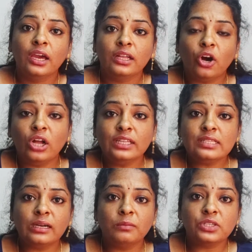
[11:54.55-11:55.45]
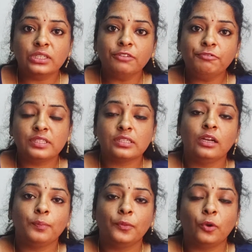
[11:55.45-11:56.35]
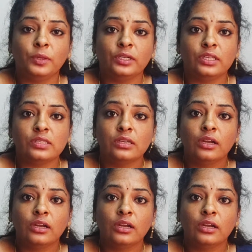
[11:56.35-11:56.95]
all this comes under physical properties.